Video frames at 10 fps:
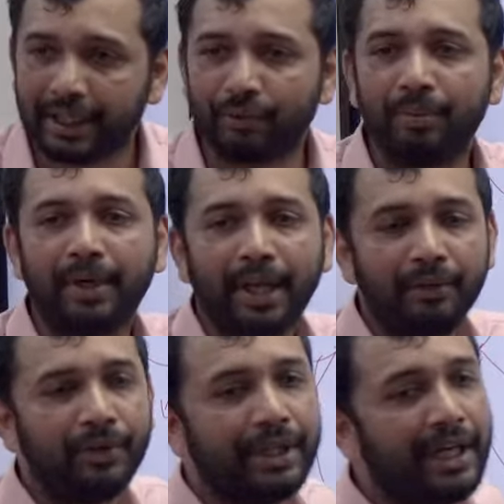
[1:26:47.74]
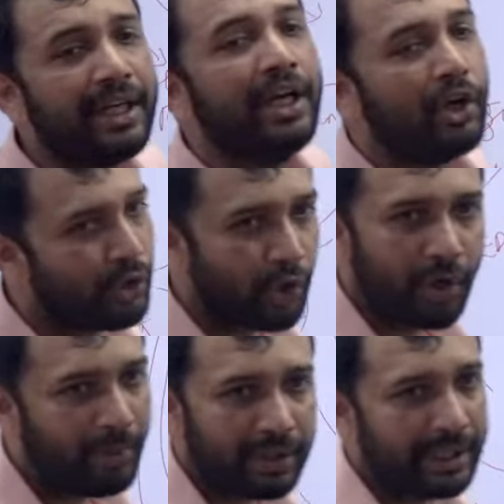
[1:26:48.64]
that will be done with that
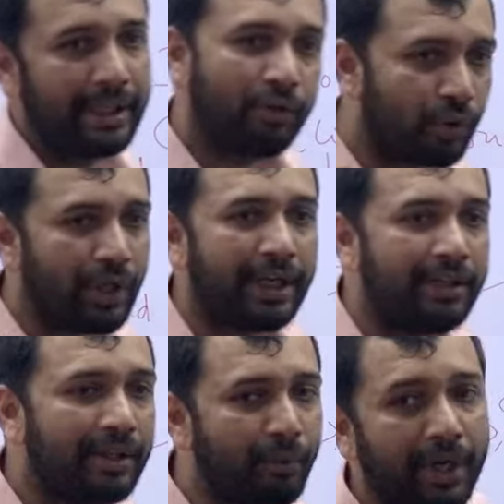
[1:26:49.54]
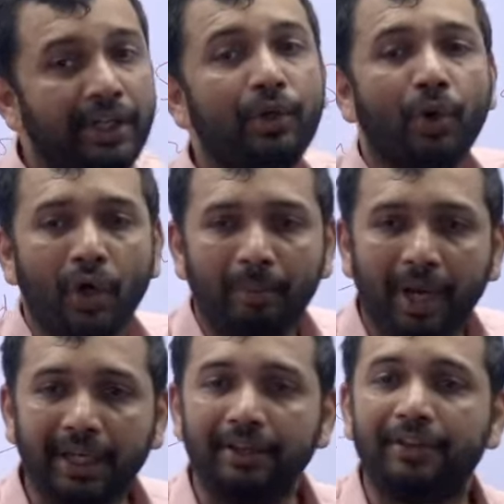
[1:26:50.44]
tokamak technique. So that is the word
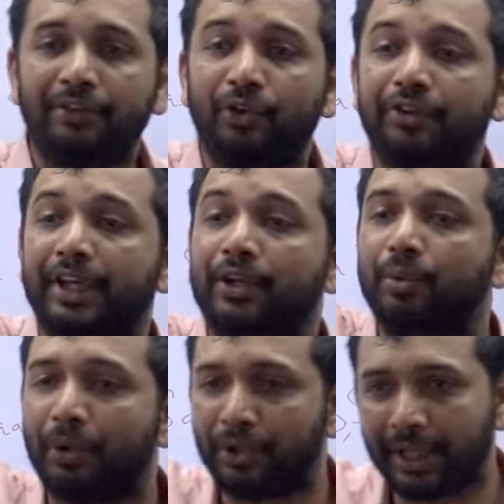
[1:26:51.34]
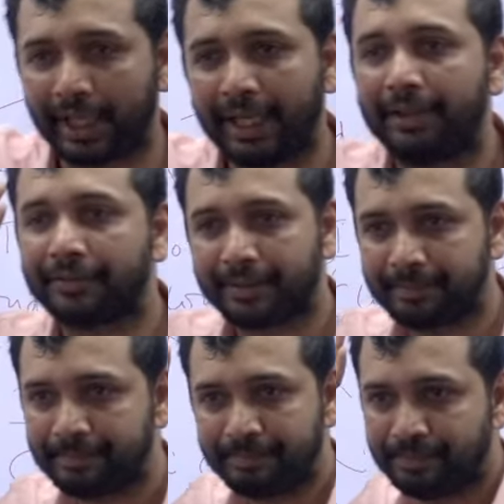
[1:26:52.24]
tokamak is associated. Tomorrow they can ask.
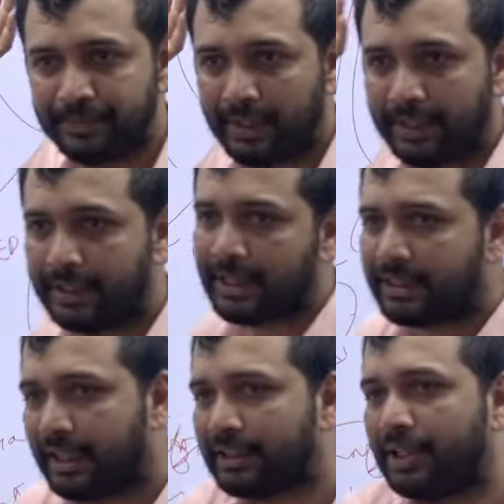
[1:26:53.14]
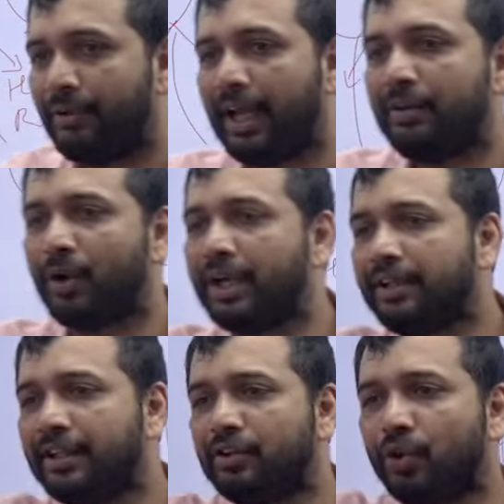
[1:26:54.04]
The just they will ask what
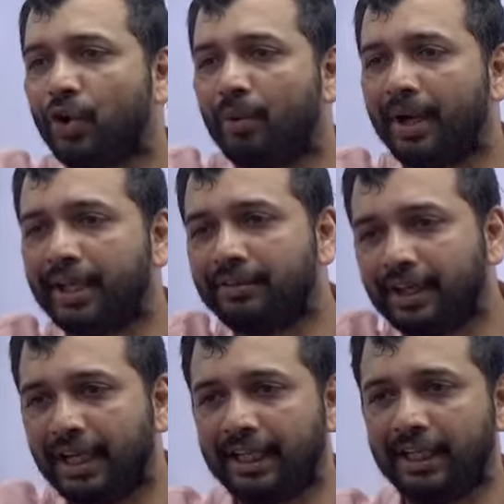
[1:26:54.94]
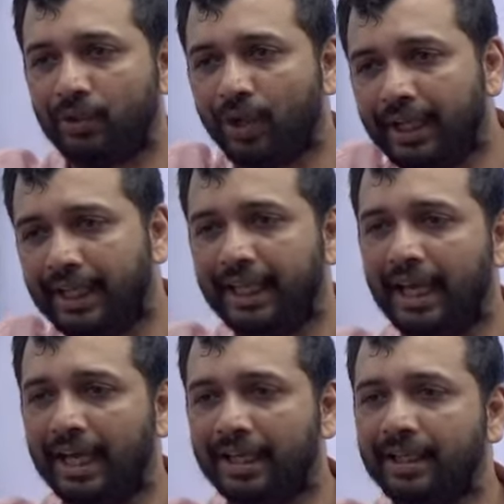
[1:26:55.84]
is this tokamak is related to,
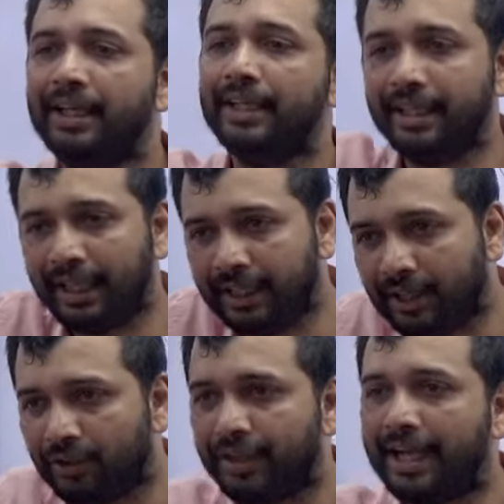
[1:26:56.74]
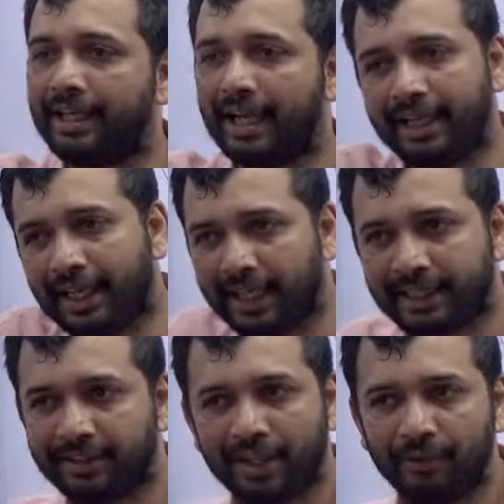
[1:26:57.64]
ITR, then, you know, satellite. Like
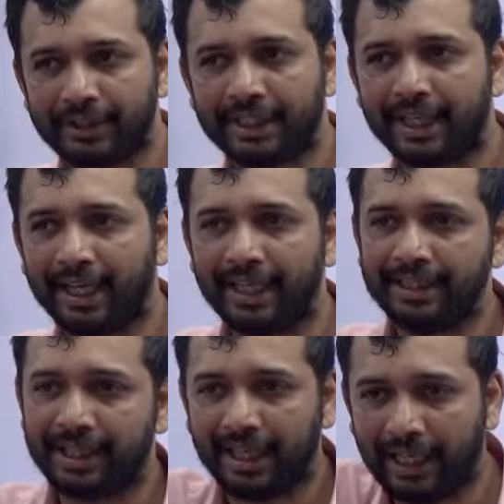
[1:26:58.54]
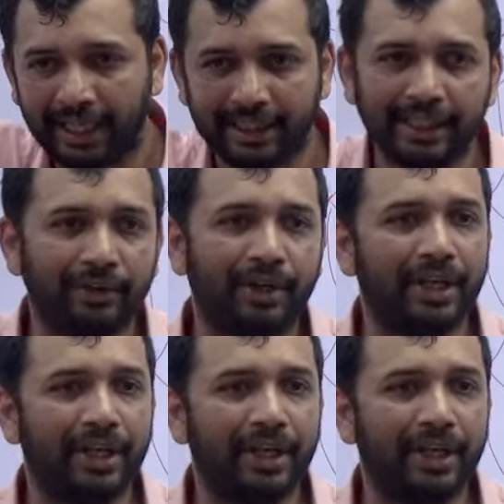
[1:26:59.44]
this they will Chandrayaan 3, like that they will